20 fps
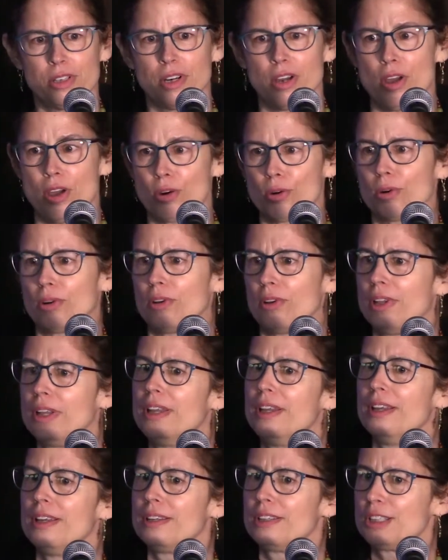
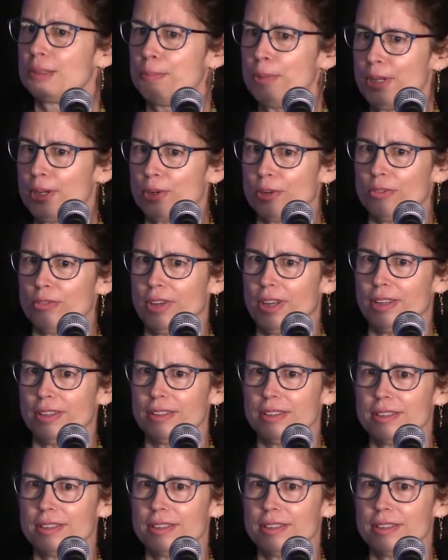inaugural speaker event.